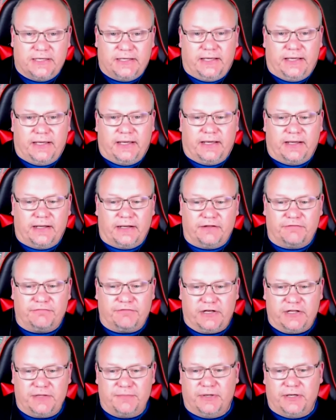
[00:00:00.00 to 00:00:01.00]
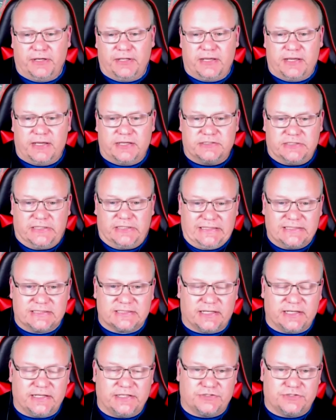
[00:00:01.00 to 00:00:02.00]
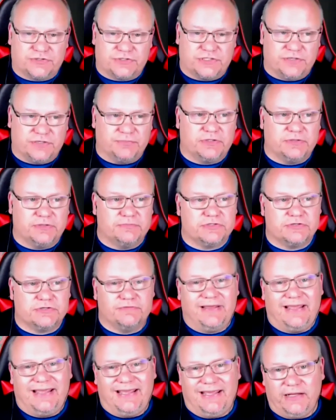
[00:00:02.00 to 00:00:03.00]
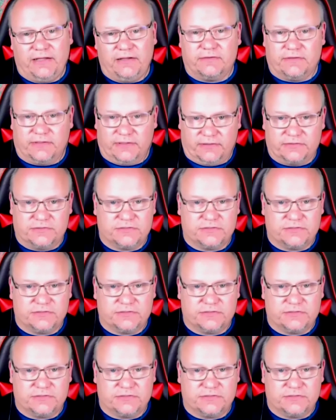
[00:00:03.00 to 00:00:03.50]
And if anybody has any signs or symptoms of anything,